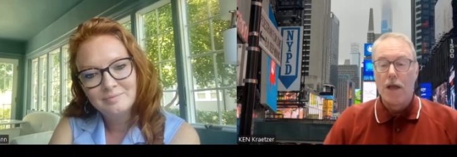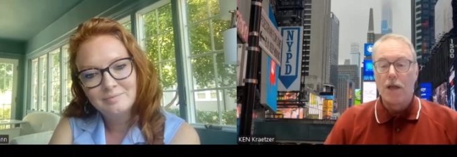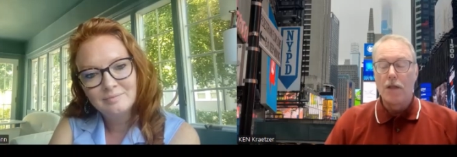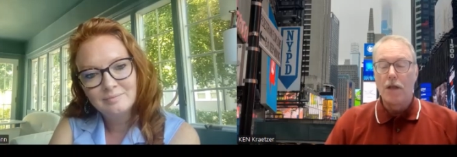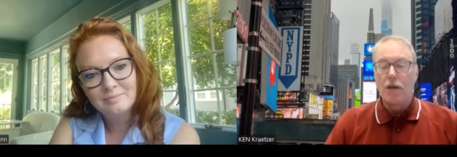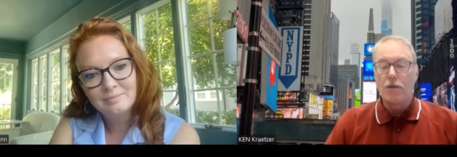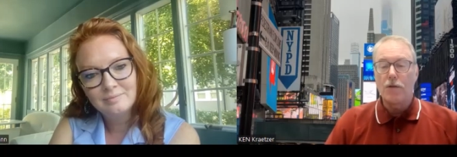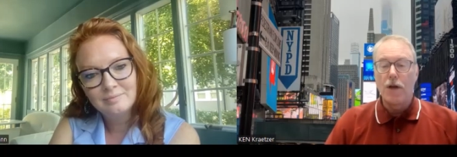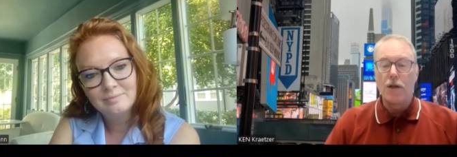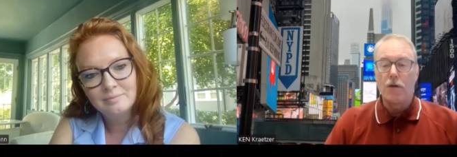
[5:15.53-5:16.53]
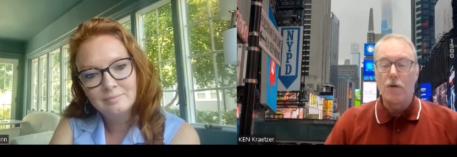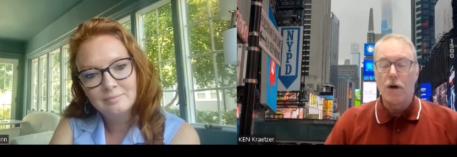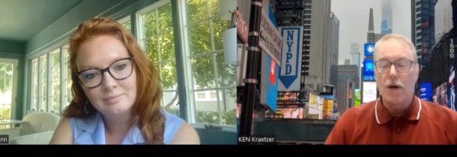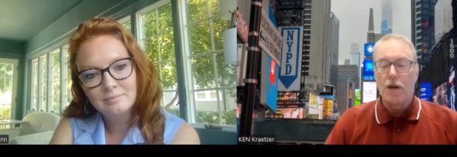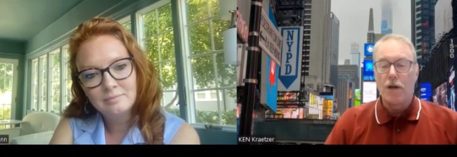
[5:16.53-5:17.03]
Speaker 1: in the industry in New
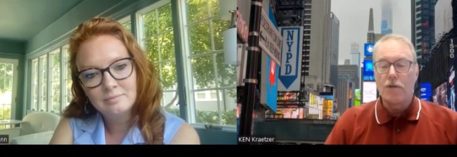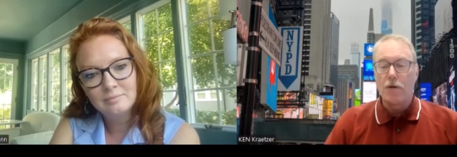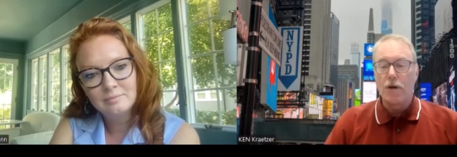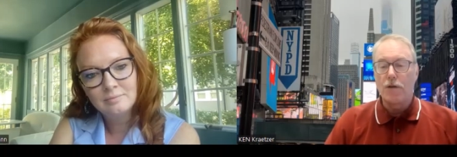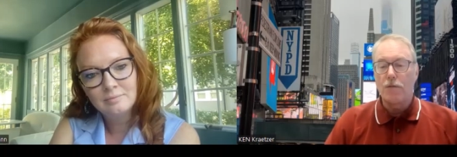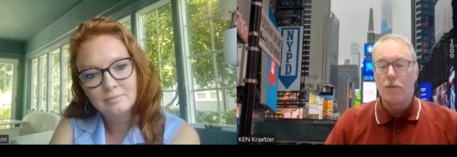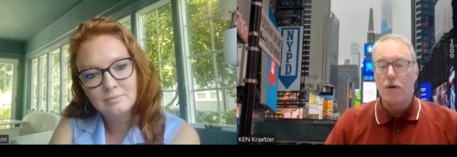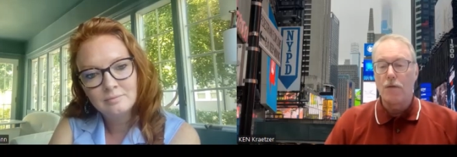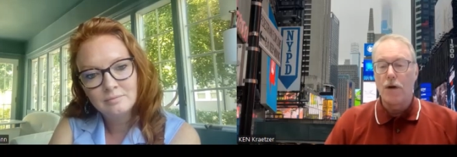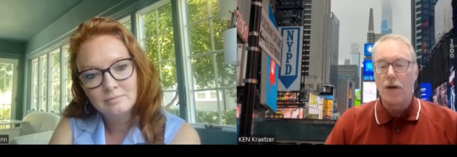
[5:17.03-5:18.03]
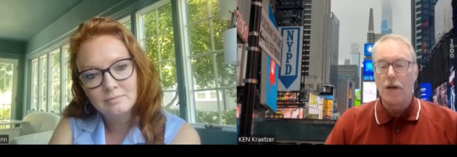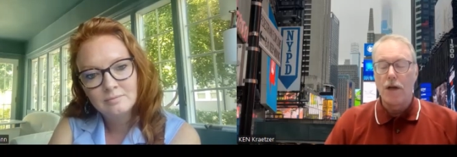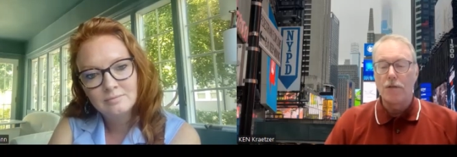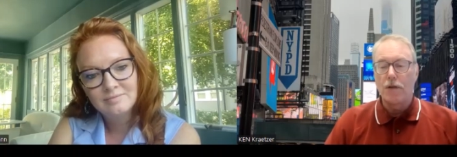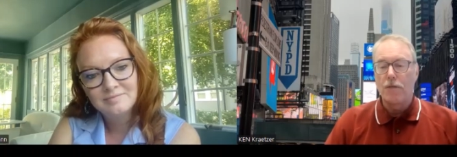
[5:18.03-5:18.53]
York join us for a very
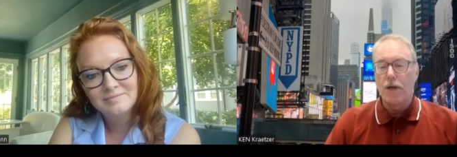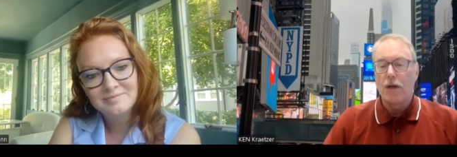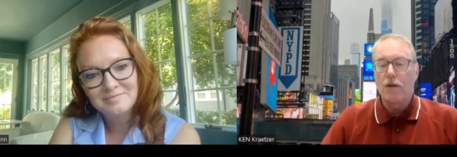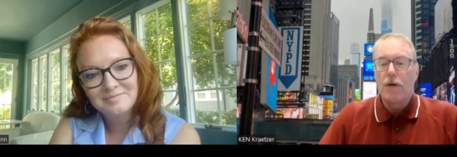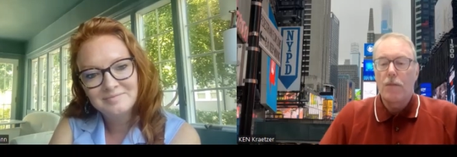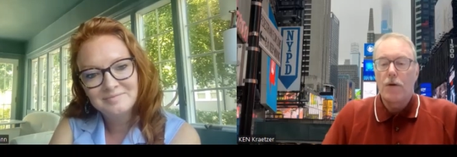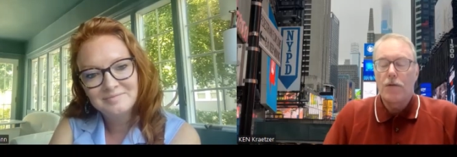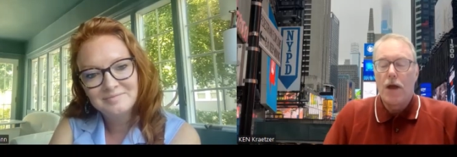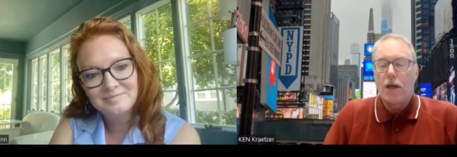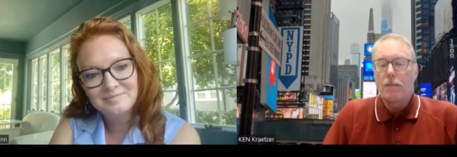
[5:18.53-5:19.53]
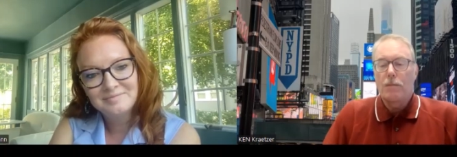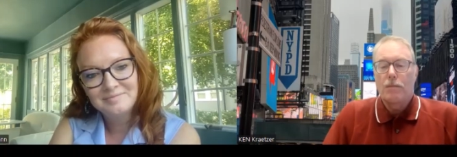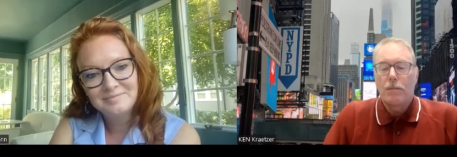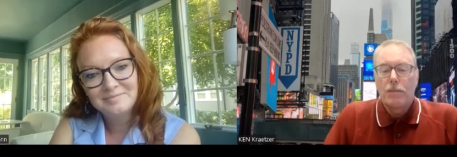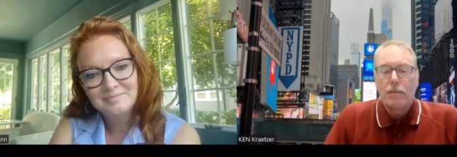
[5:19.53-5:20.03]
nice evening on November 2nd?
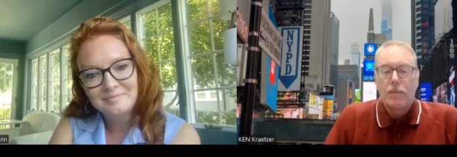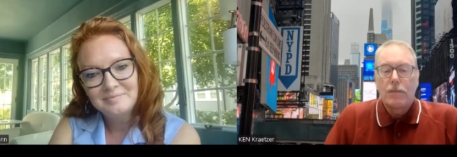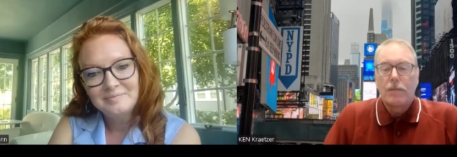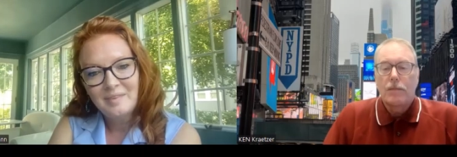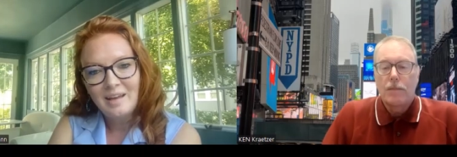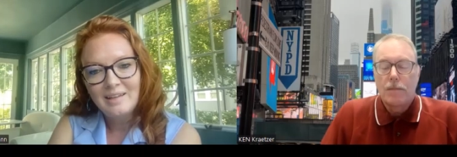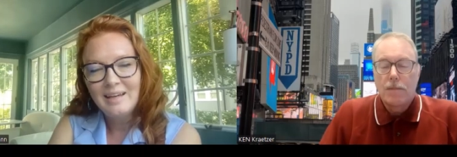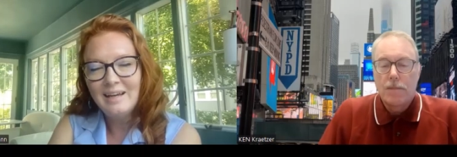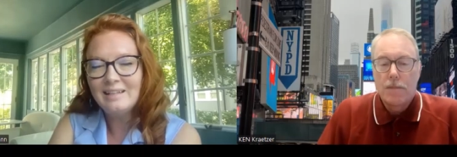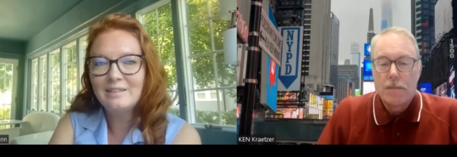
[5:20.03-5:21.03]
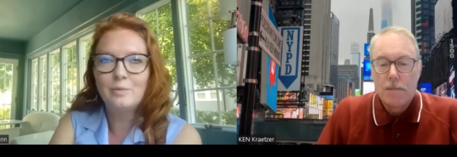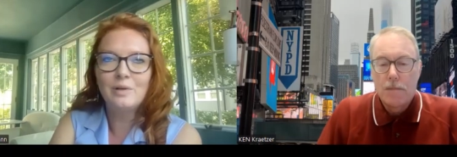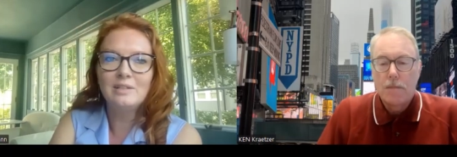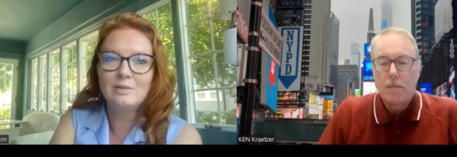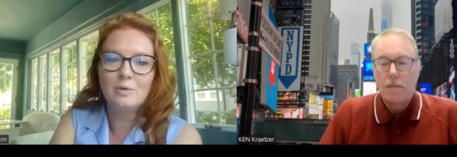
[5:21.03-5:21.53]
Speaker 2: Yeah, it's a
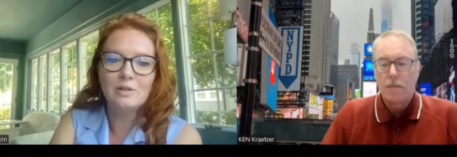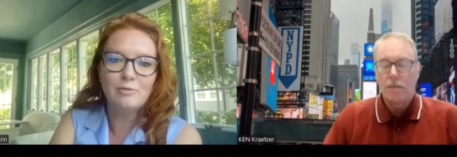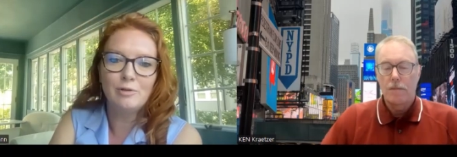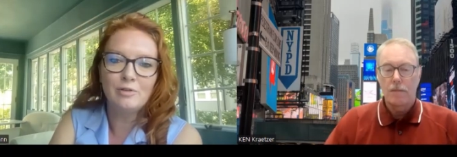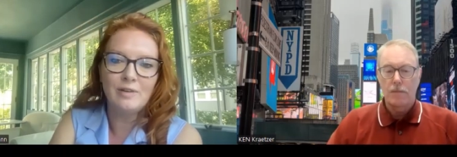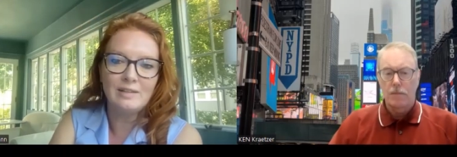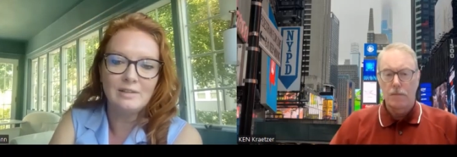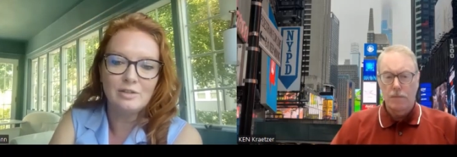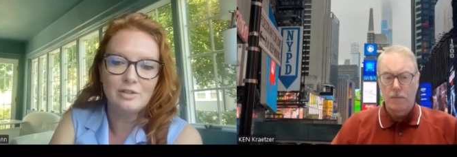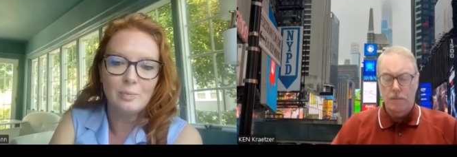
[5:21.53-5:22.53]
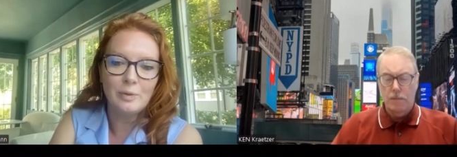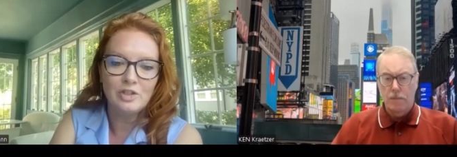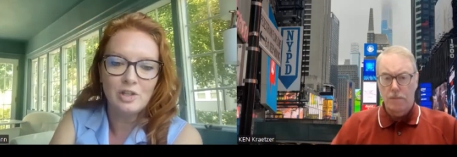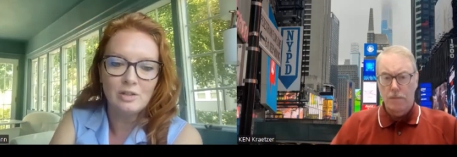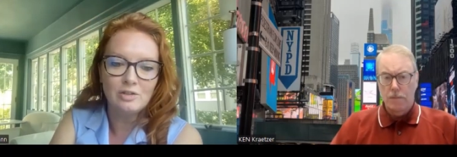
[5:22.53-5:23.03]
it's a wonderful event. There's so
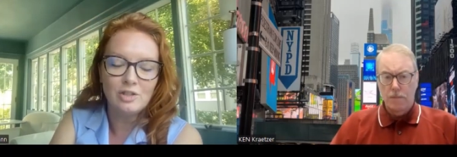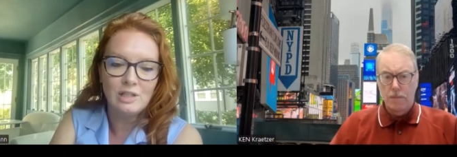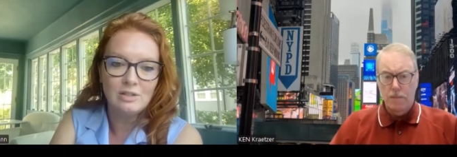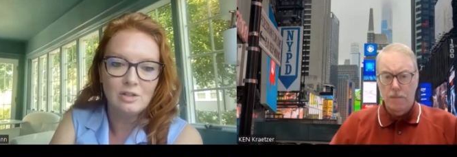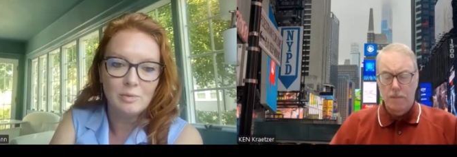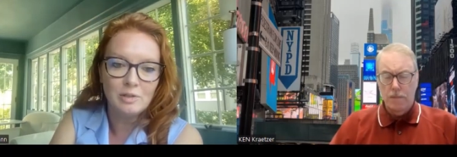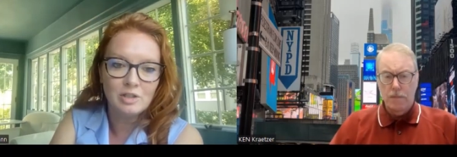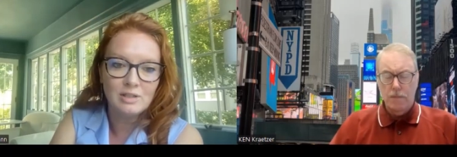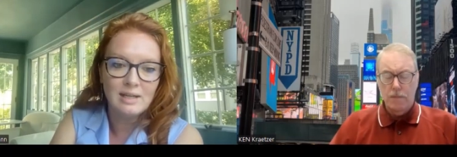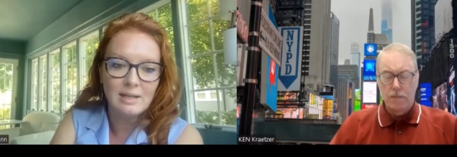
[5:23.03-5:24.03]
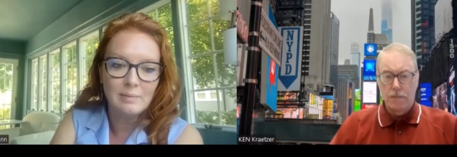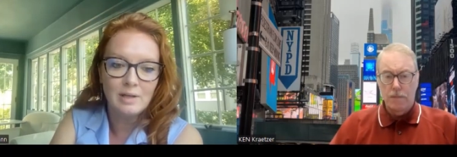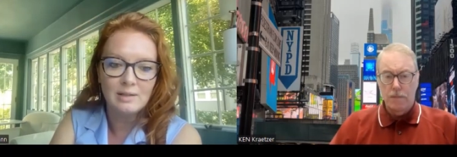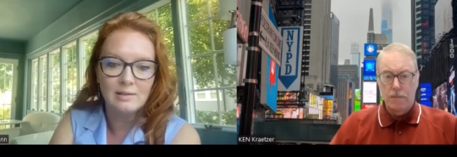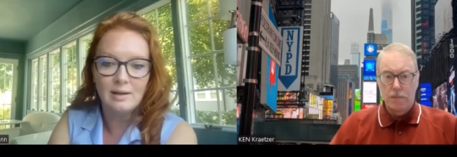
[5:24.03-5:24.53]
much energy, so much
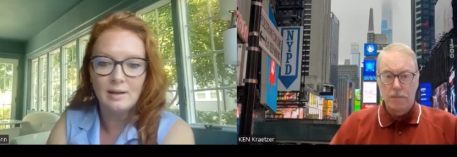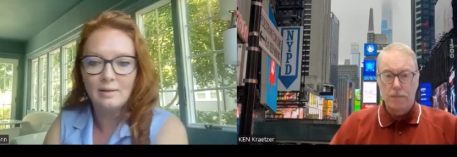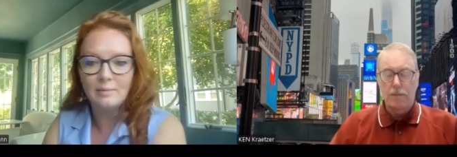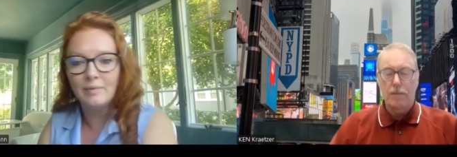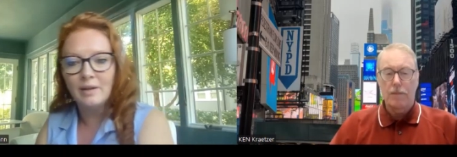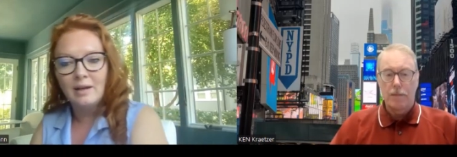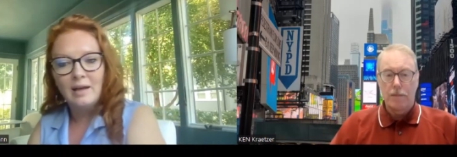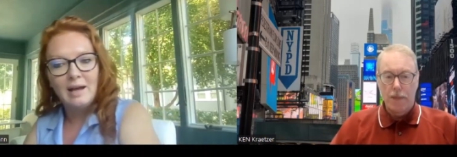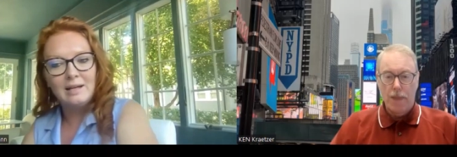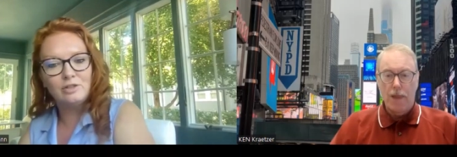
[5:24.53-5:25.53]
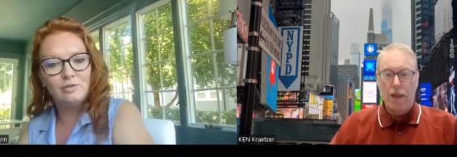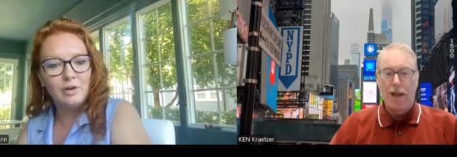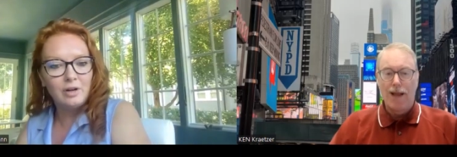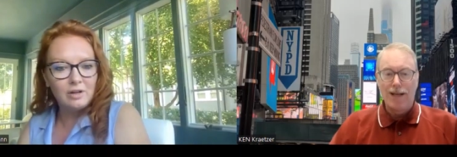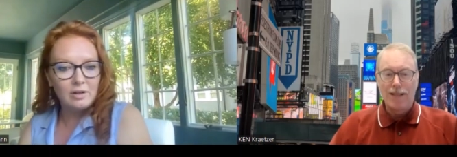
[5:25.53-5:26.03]
excitement. Um, as you've
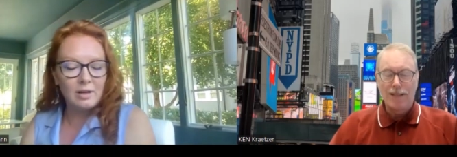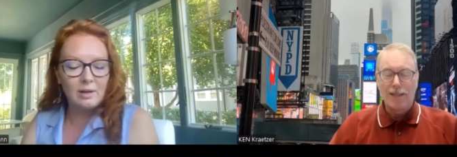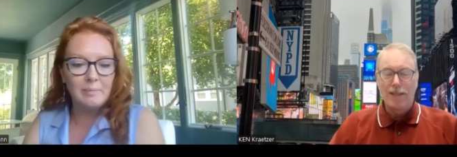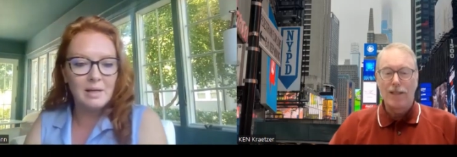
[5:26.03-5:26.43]
heard, um,